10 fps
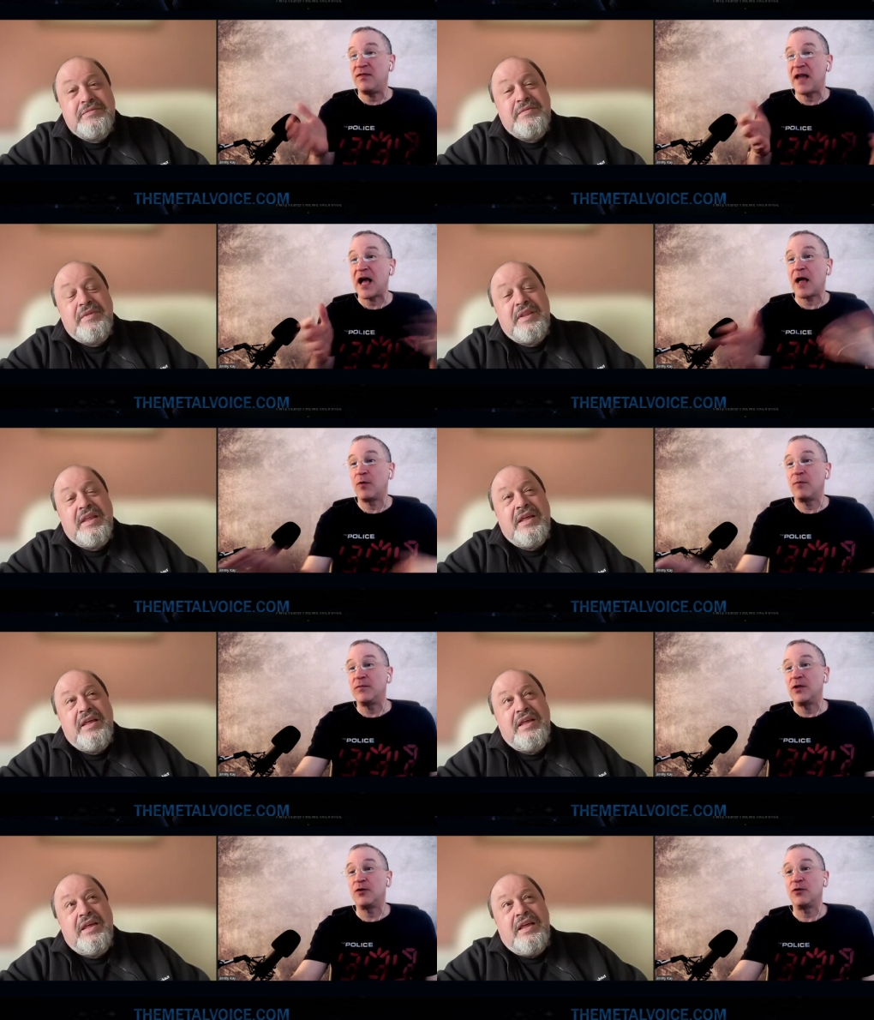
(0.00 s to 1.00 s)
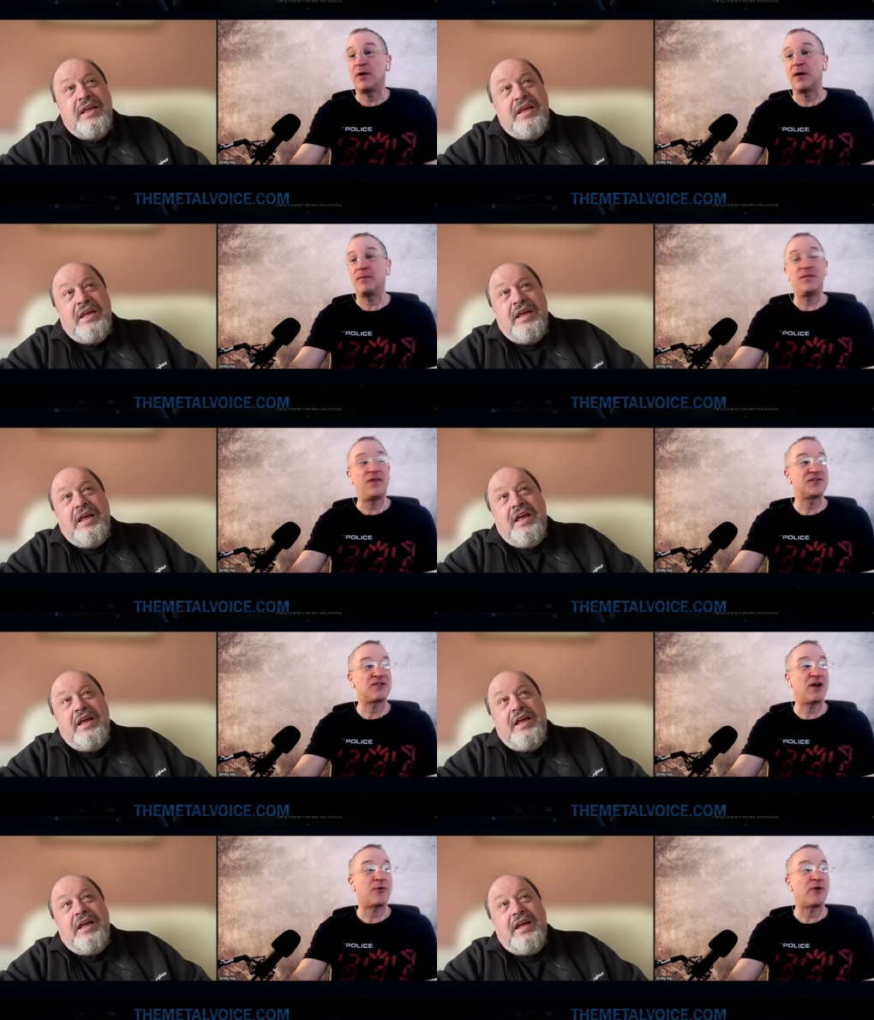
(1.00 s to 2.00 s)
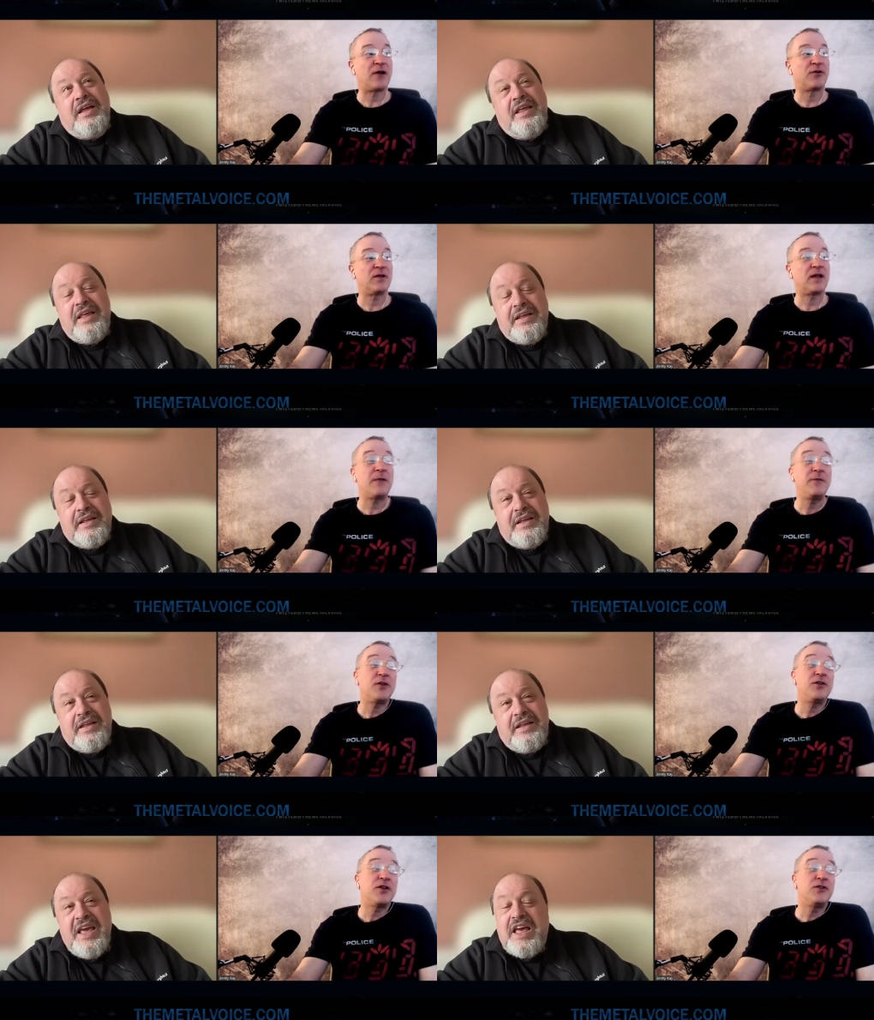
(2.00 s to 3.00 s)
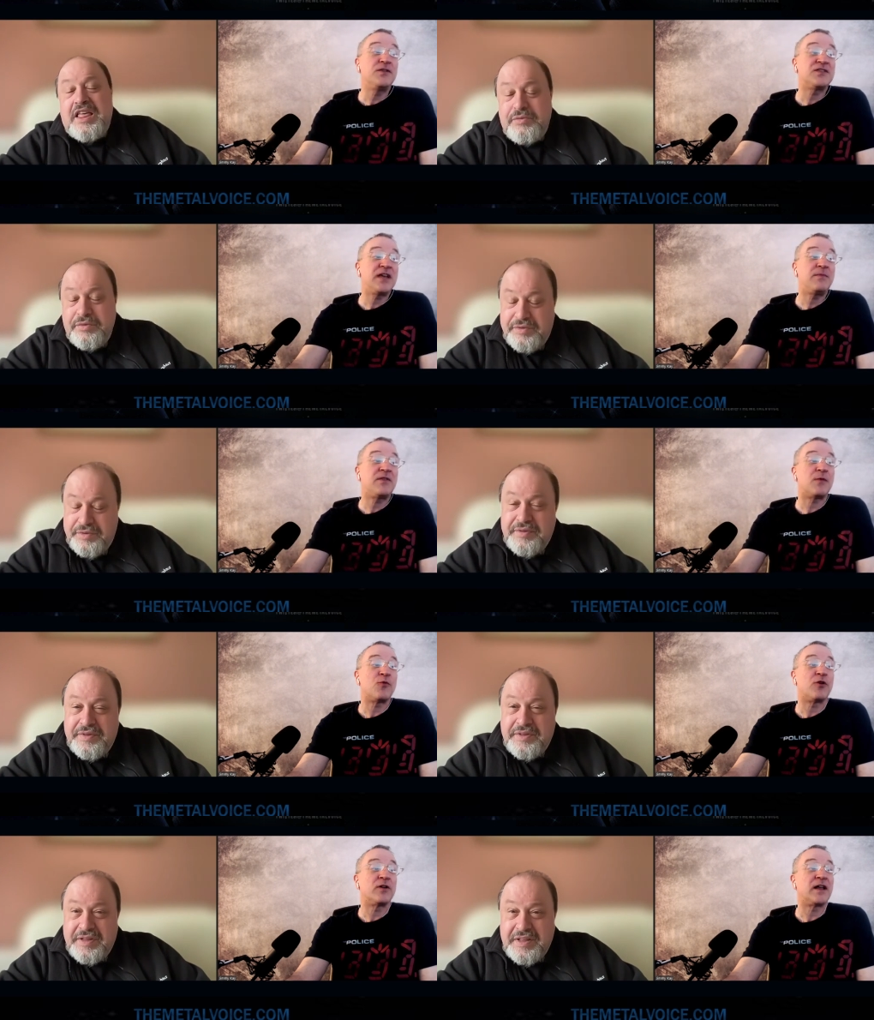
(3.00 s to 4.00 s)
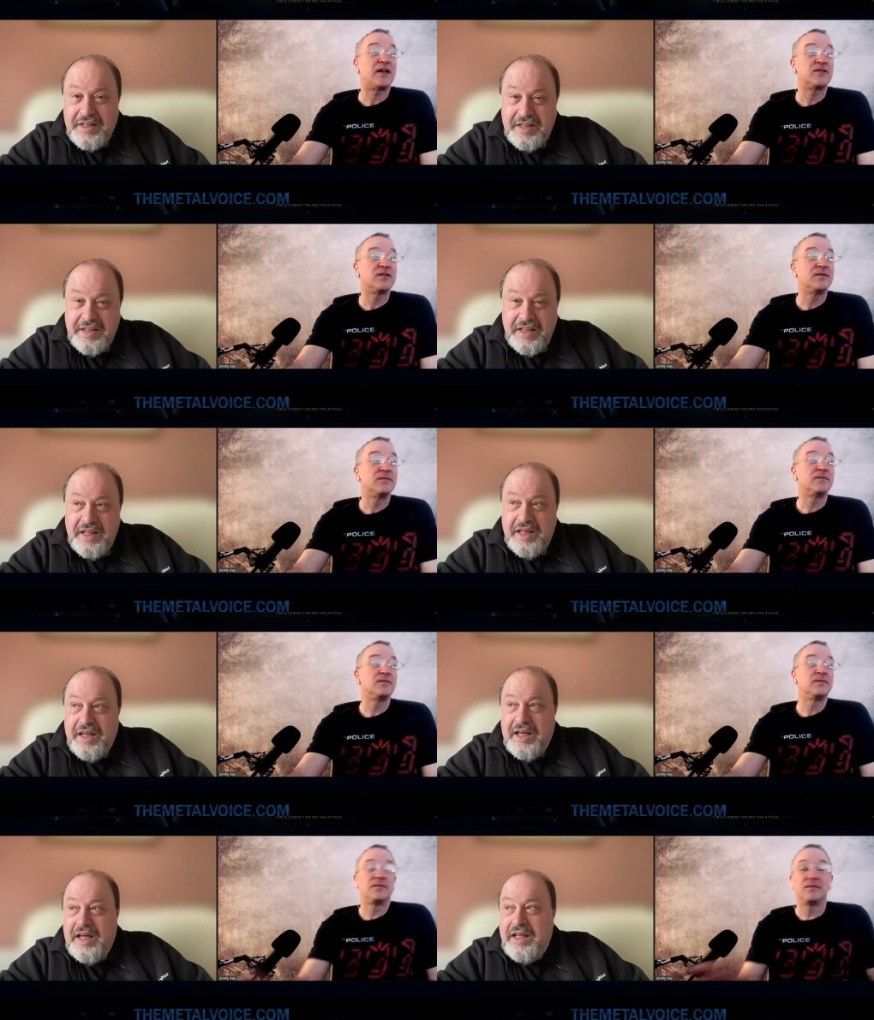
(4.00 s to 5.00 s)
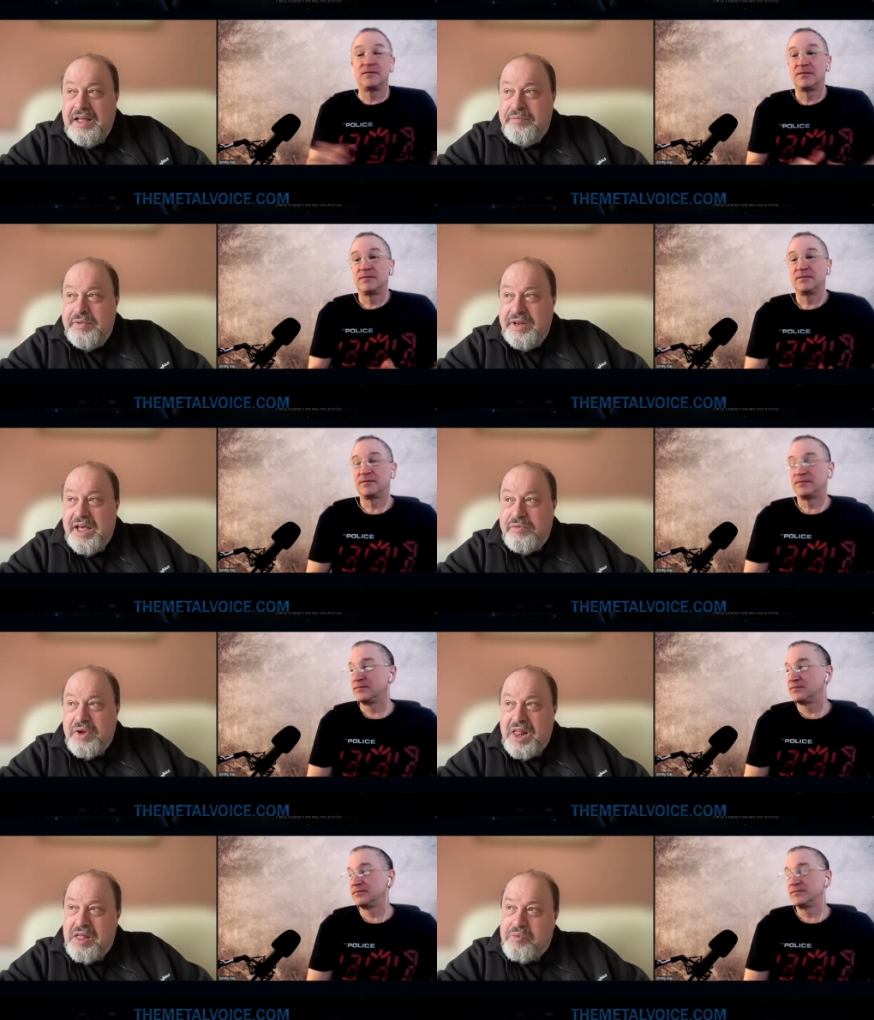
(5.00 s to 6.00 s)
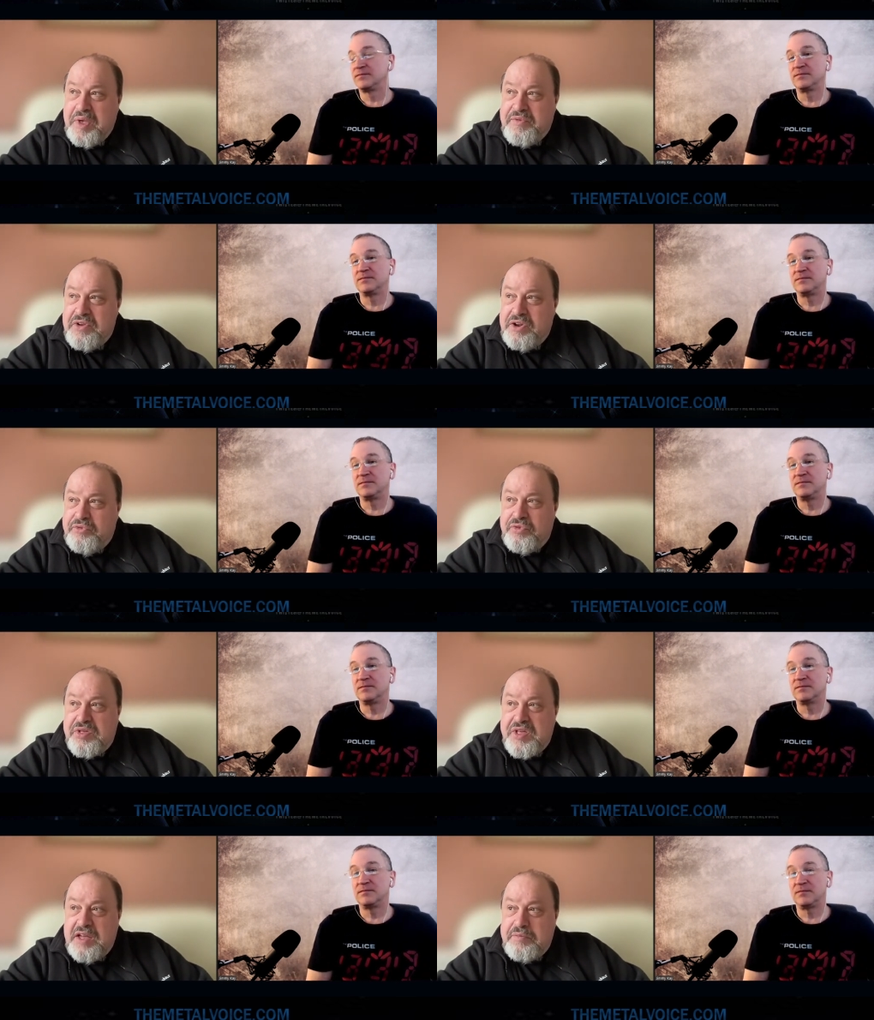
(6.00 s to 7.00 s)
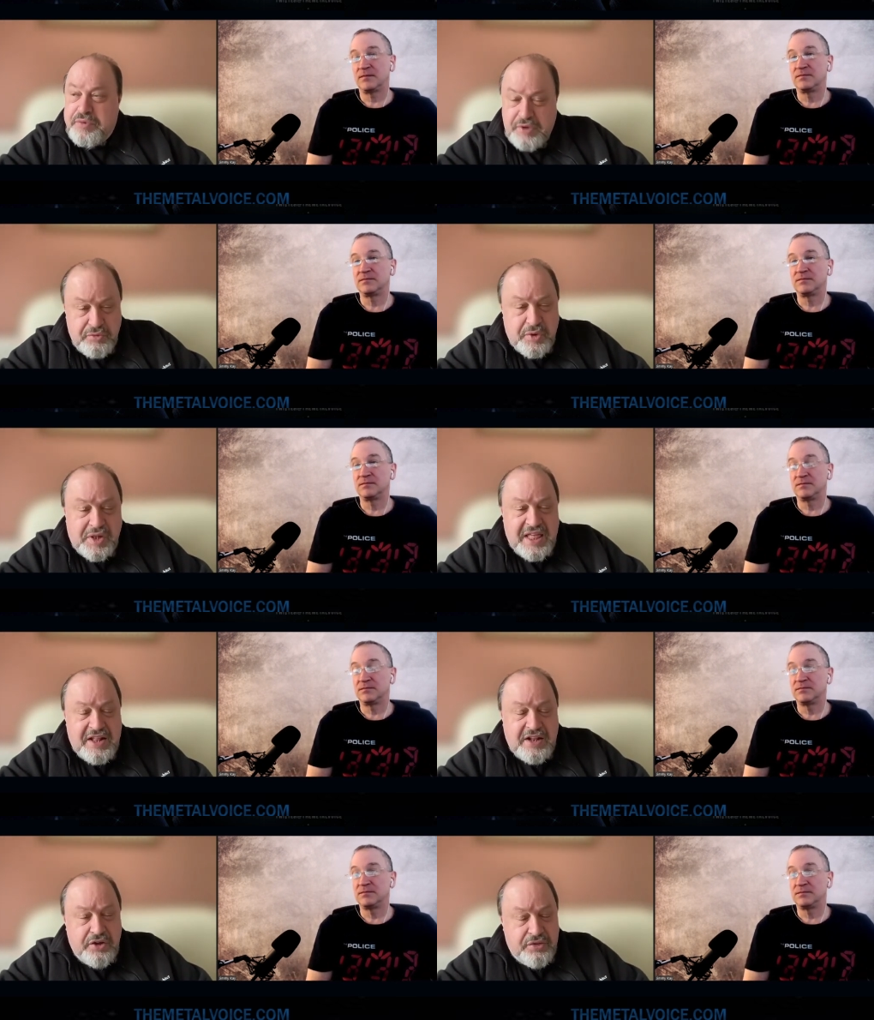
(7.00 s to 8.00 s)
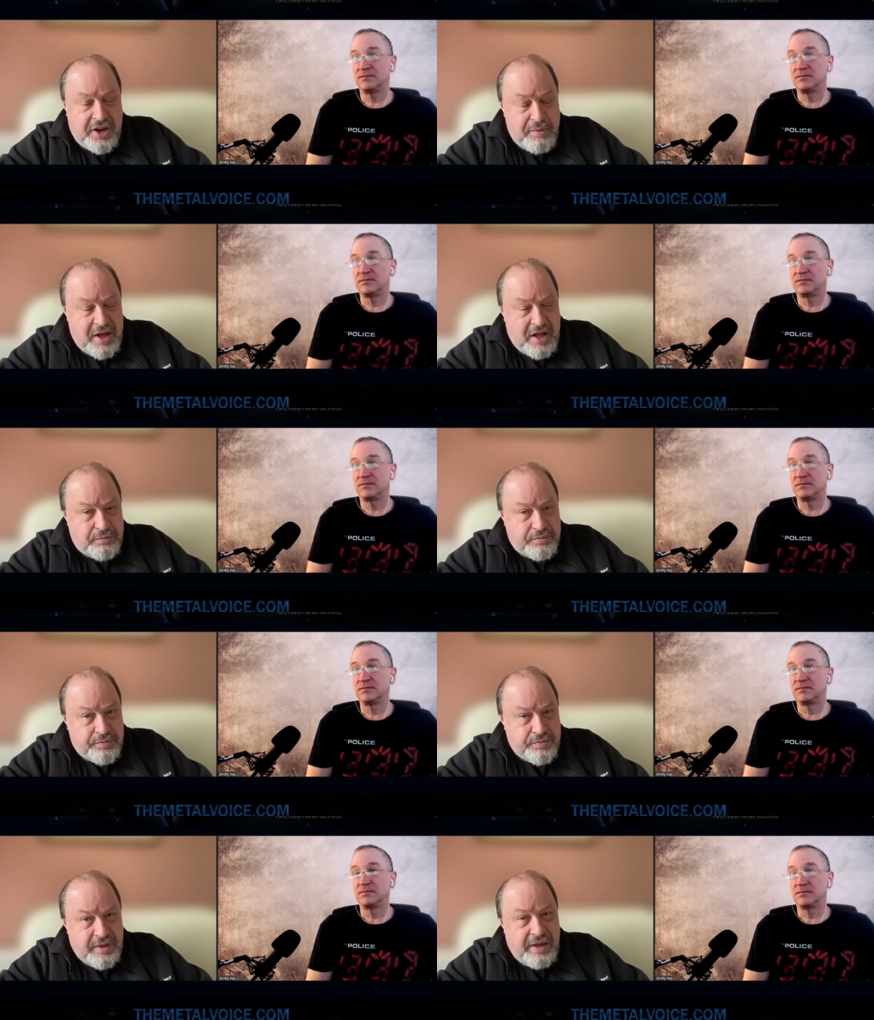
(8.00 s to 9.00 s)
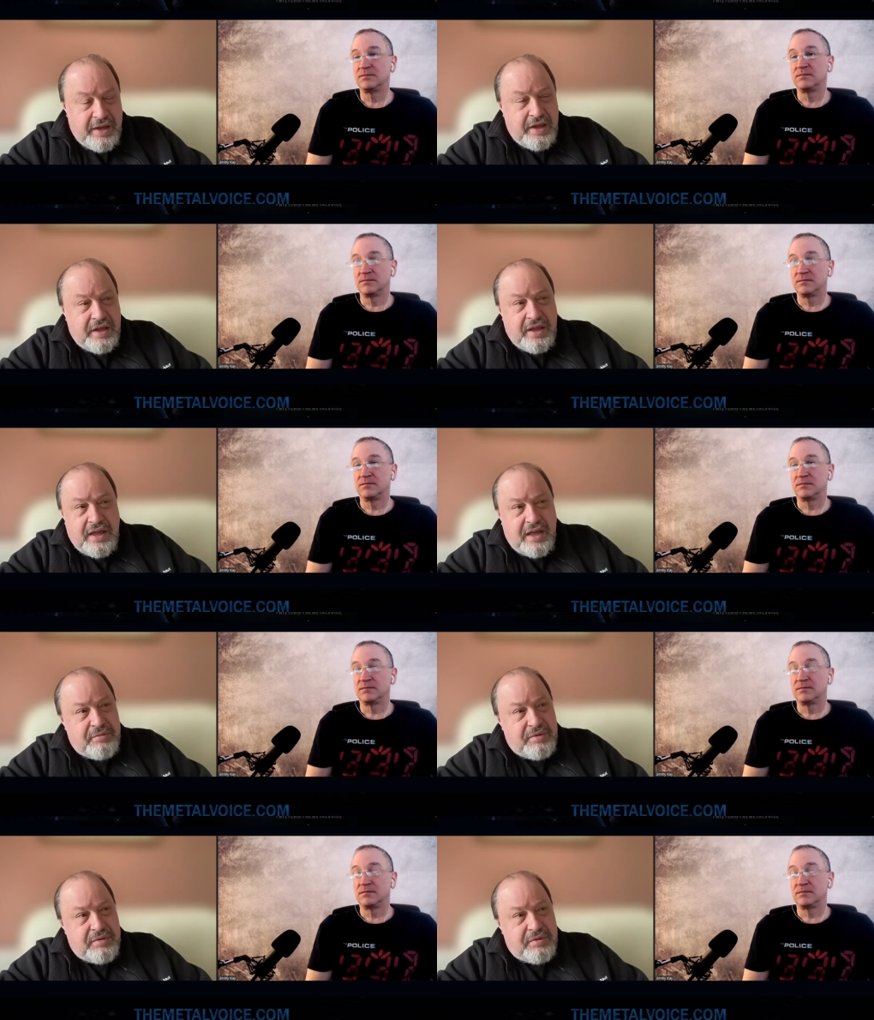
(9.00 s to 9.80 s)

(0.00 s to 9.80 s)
Speaker 1: the the album? You know, um, this time around. I mean, are yes. you going to do the same thing more or less?
Speaker 2: Um, well, it'll be a very different set, but we will include the new album. Uh, I